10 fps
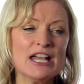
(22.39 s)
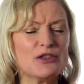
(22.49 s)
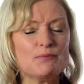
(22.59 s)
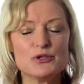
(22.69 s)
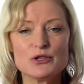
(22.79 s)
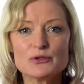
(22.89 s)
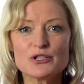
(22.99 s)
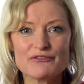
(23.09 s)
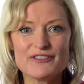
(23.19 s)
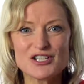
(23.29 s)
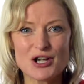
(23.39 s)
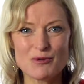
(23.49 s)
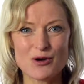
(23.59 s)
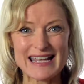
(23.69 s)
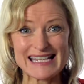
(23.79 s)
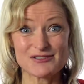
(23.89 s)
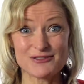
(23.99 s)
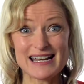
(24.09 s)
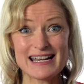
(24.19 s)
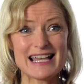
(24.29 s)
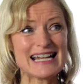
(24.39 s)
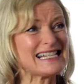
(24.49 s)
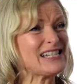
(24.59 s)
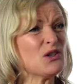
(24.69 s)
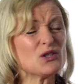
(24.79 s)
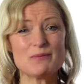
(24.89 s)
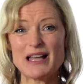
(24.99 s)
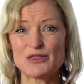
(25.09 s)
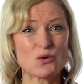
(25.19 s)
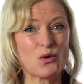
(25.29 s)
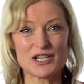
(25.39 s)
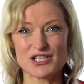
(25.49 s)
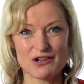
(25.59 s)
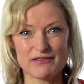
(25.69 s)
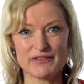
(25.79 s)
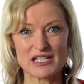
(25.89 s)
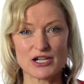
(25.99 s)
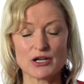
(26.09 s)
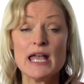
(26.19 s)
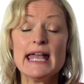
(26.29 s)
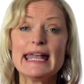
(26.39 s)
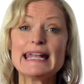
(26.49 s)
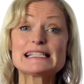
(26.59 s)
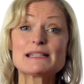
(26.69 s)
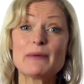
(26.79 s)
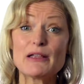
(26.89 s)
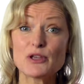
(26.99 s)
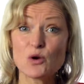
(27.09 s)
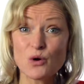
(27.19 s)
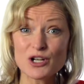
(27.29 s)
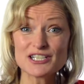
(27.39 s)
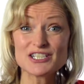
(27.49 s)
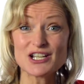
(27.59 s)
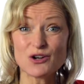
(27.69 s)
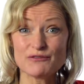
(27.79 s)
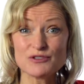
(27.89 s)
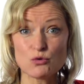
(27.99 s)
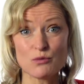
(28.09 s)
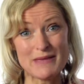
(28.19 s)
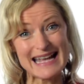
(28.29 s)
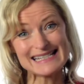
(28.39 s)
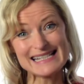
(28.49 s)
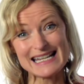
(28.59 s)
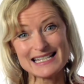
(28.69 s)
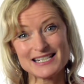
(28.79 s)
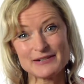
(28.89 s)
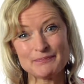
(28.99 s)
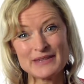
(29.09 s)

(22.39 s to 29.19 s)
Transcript: The beauty of video blogging is really that it's not about the quality of the video, it's about the quality of your message.